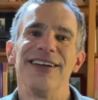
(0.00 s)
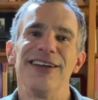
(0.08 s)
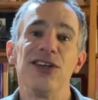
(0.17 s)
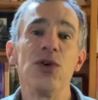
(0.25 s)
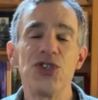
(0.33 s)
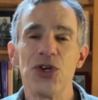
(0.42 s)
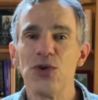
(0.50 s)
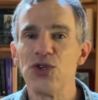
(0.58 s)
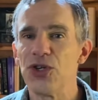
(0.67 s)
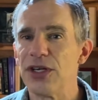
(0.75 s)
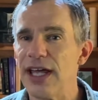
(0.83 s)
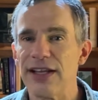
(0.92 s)
You too
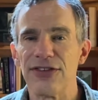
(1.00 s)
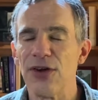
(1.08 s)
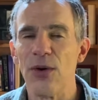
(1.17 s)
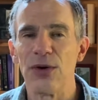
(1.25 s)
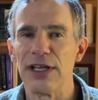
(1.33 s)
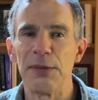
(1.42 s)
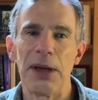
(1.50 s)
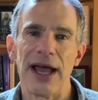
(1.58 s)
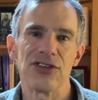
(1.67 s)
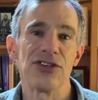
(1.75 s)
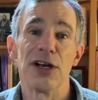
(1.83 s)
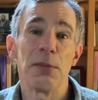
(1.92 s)
should get totally
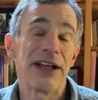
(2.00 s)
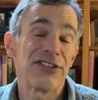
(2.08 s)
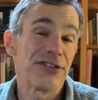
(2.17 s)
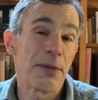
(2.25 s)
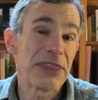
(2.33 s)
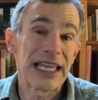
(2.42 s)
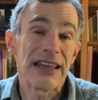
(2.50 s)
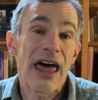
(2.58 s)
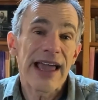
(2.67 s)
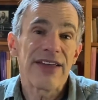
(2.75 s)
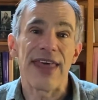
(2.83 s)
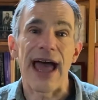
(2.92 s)
passionate about something
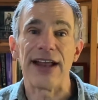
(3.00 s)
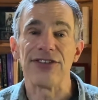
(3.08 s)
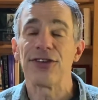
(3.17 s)
like that.